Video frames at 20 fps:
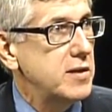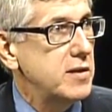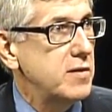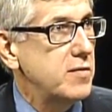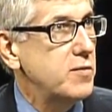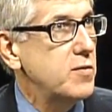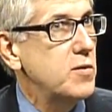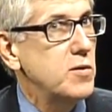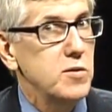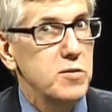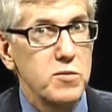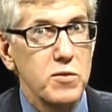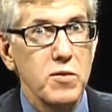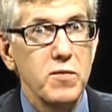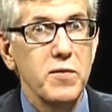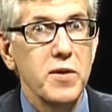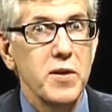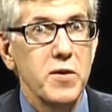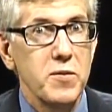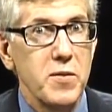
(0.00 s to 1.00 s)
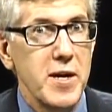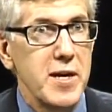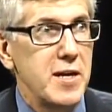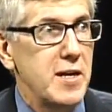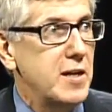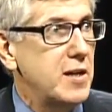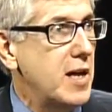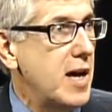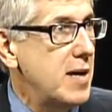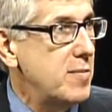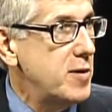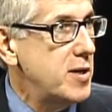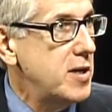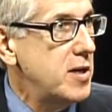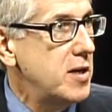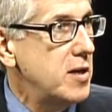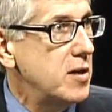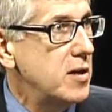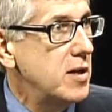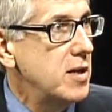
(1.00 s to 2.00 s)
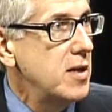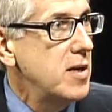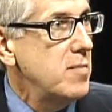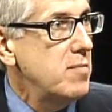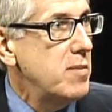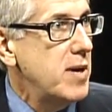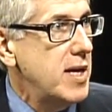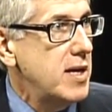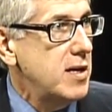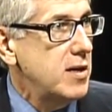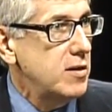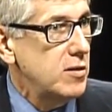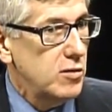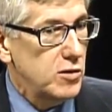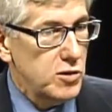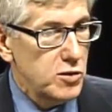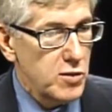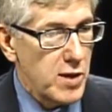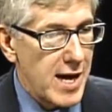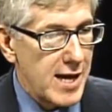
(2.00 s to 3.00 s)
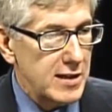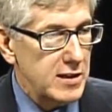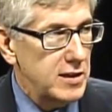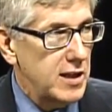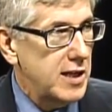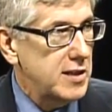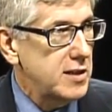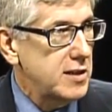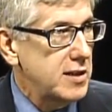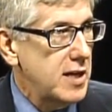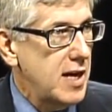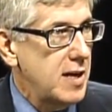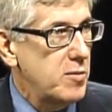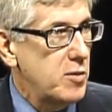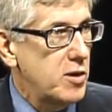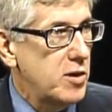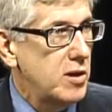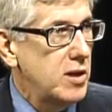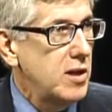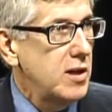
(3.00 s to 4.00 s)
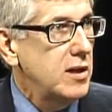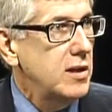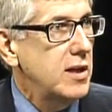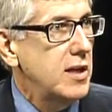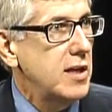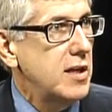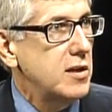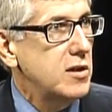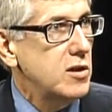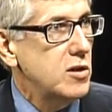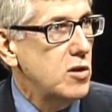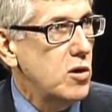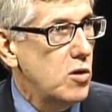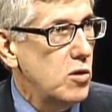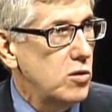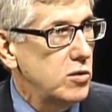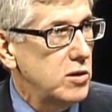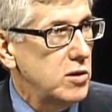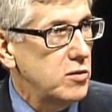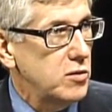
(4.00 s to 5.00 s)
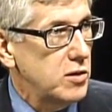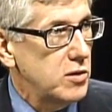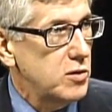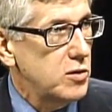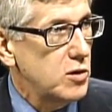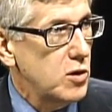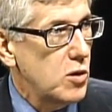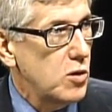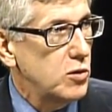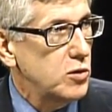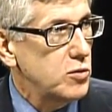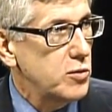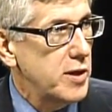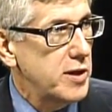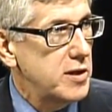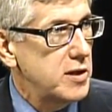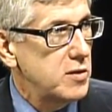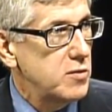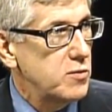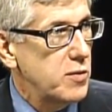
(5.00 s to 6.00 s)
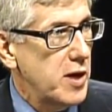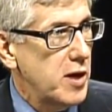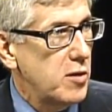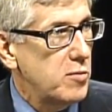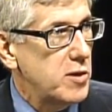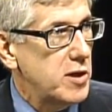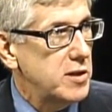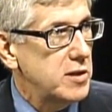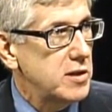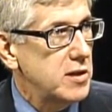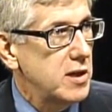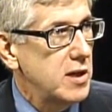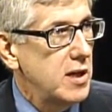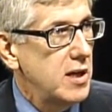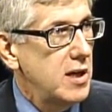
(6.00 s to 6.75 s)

And of course, we're a very rainy climate here, making those tracks less stable, leading to coal, de- coal train derailments.